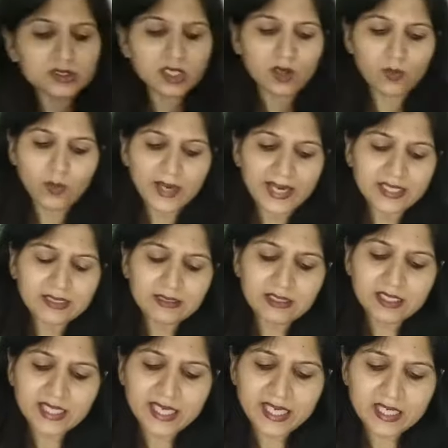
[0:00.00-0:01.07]
When the
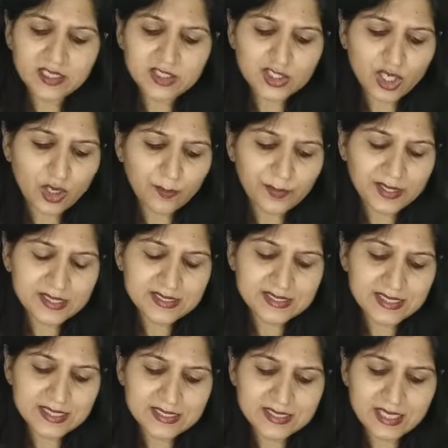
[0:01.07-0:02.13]
king saw
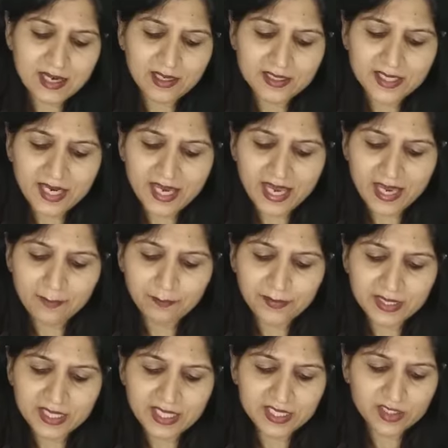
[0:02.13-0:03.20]
Princess Anya
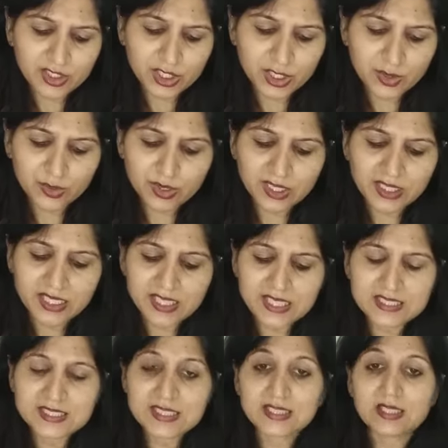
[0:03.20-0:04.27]
happy, he threw the
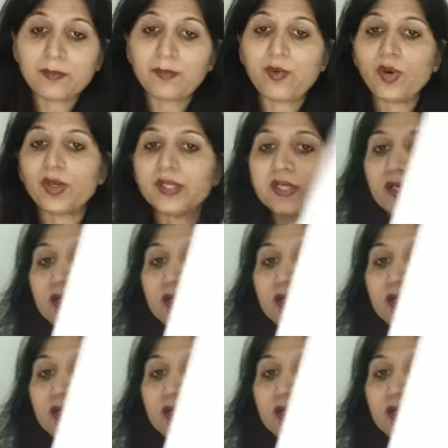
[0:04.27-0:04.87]
keys in the pond.